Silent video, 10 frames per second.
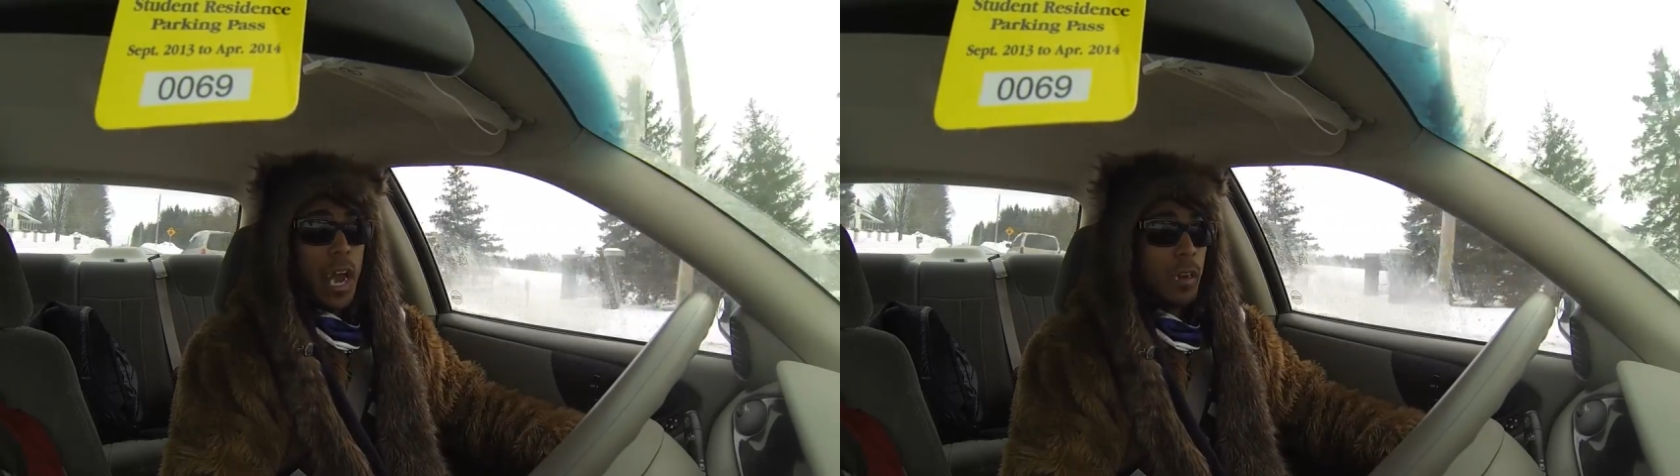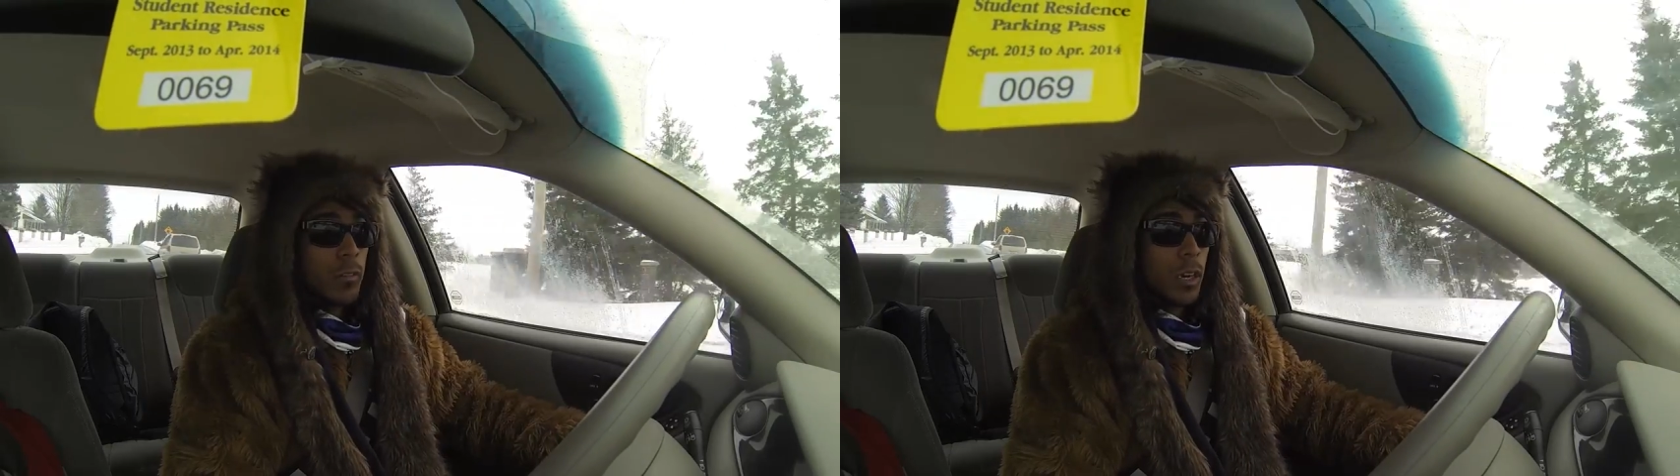
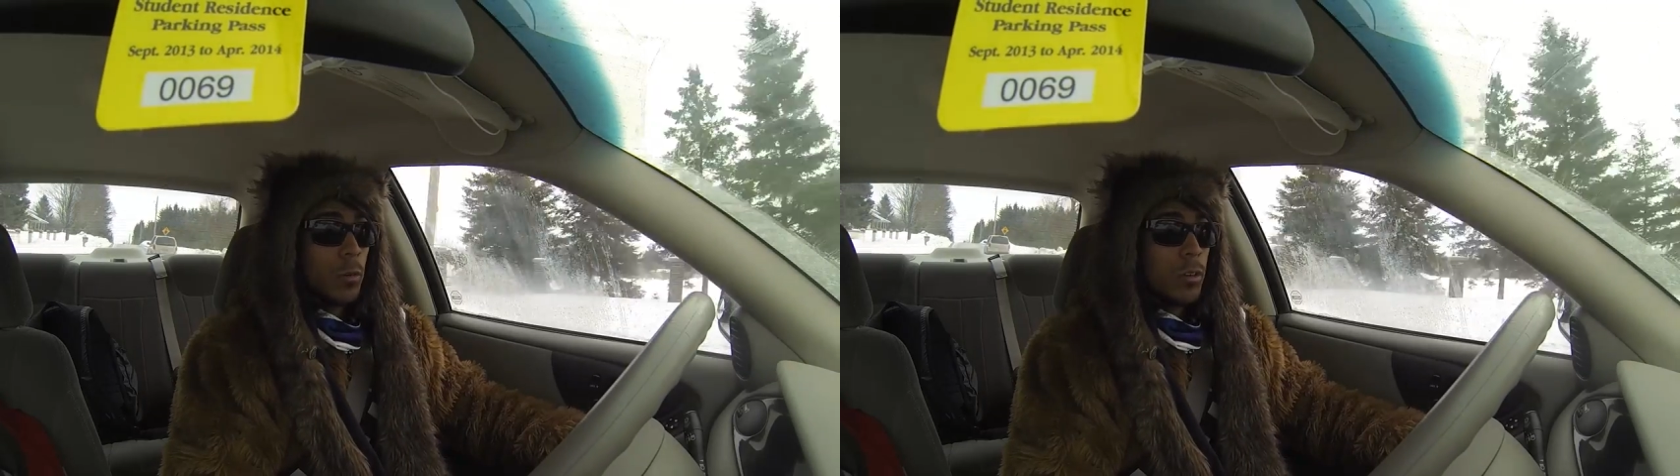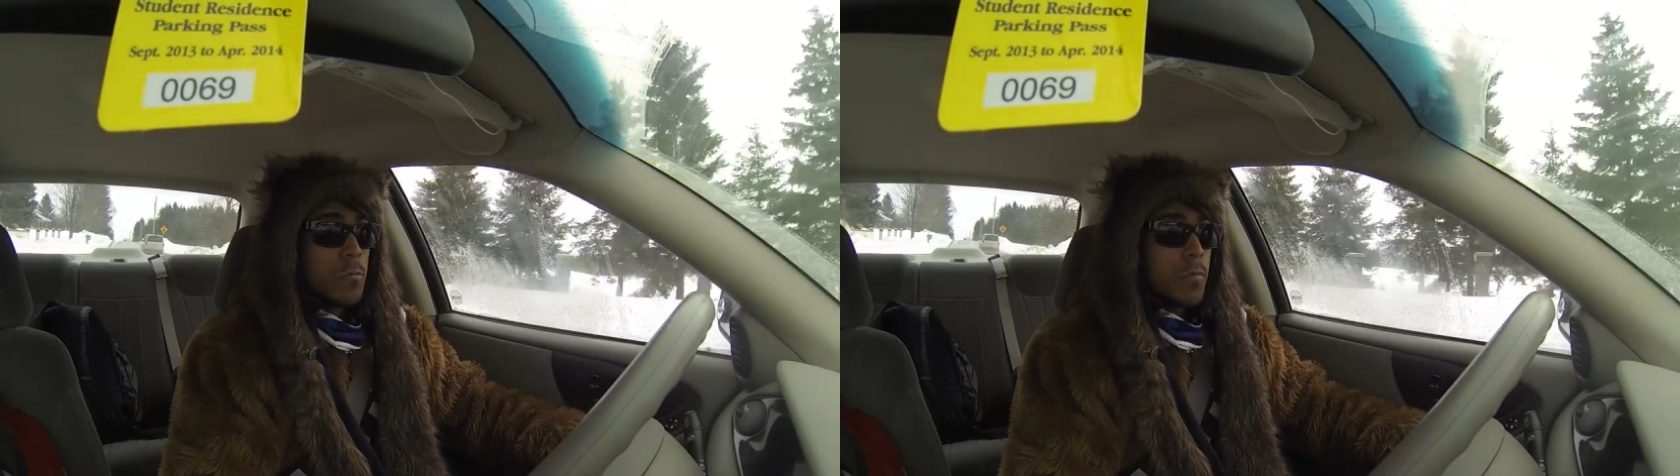I don't
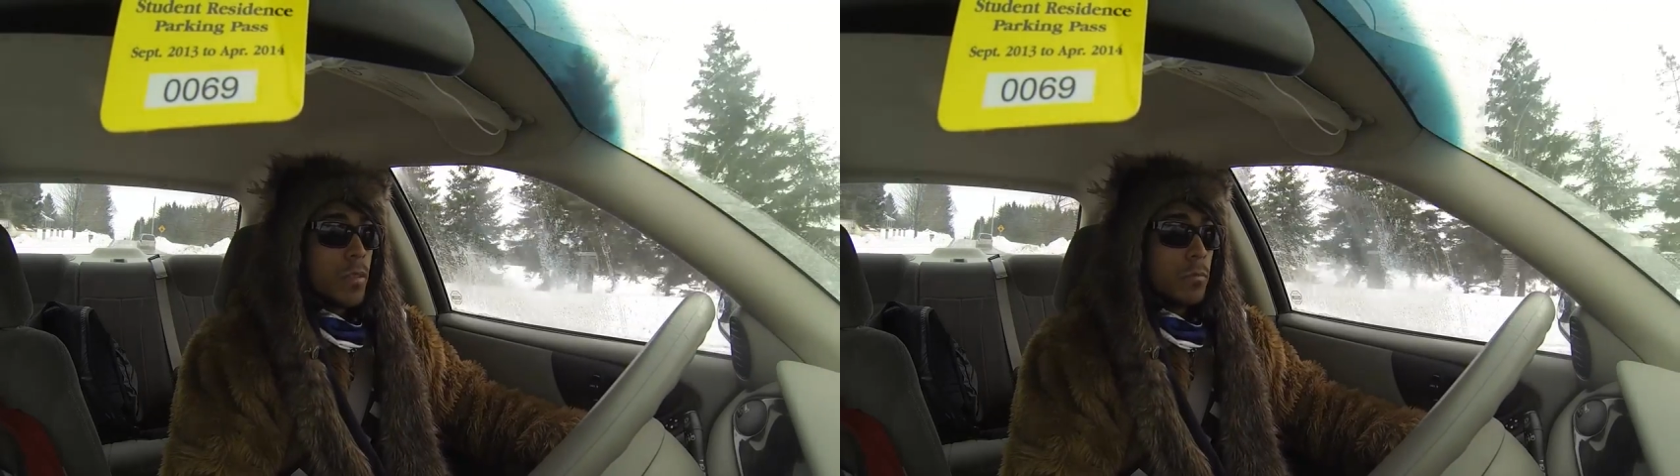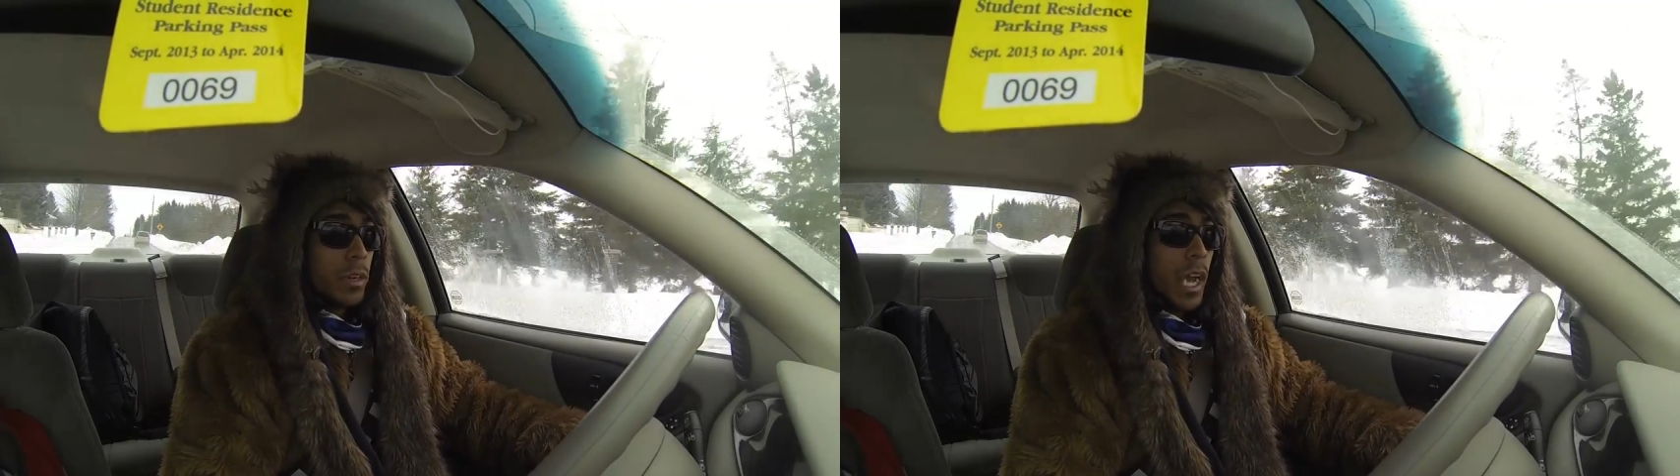know.
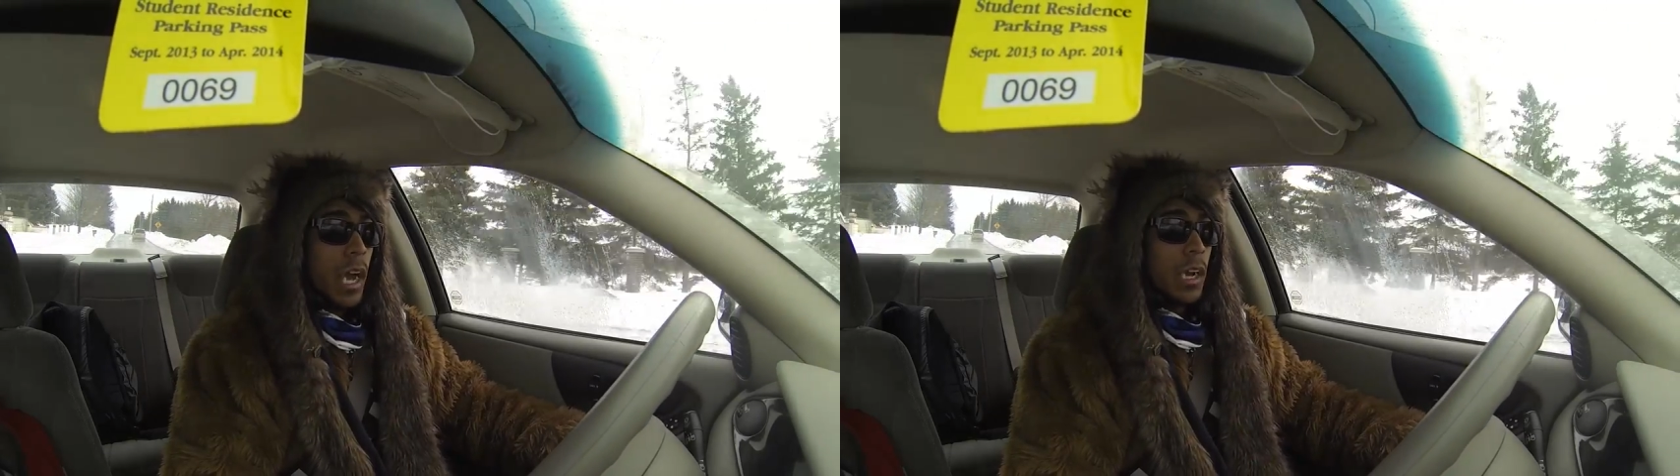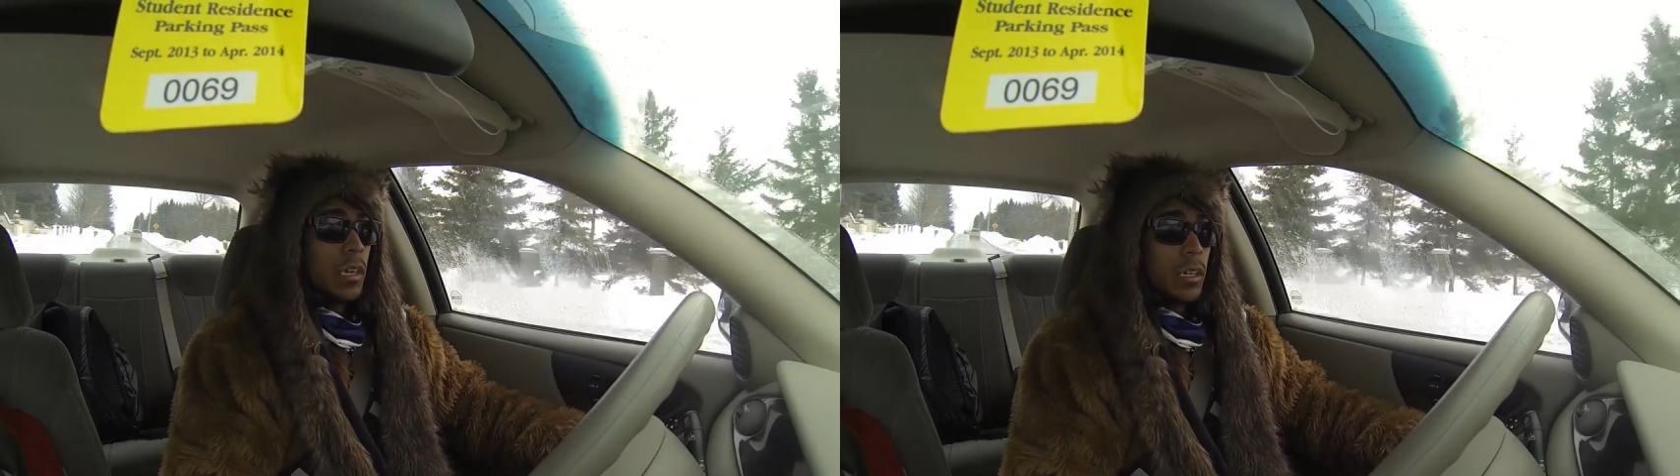But
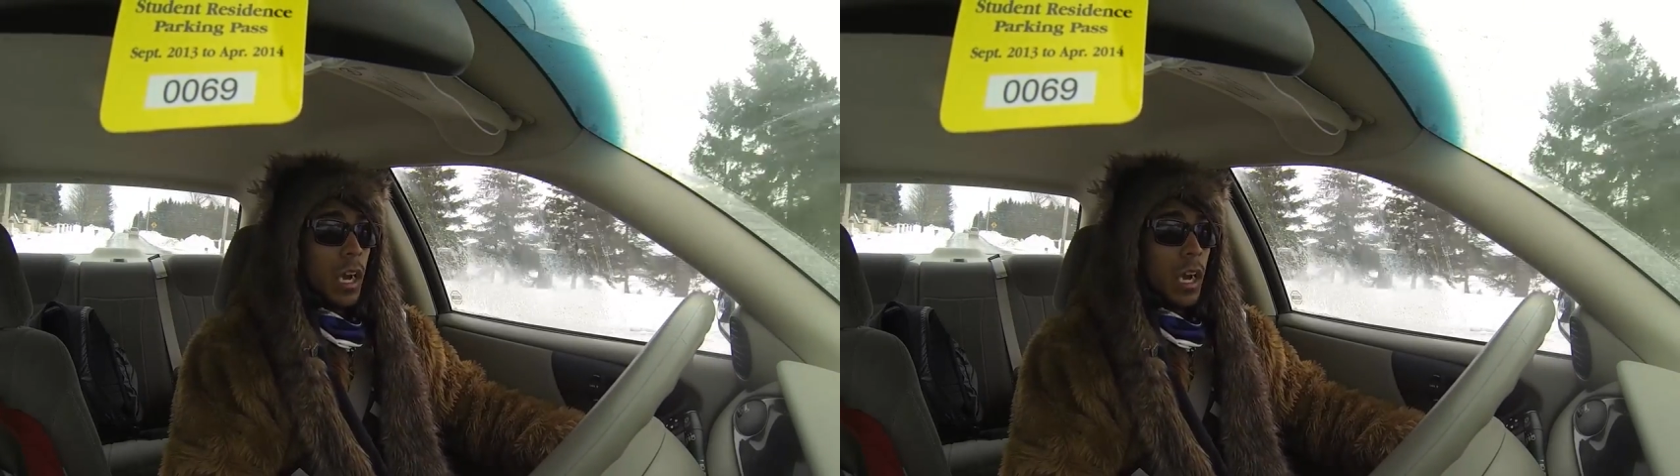yeah,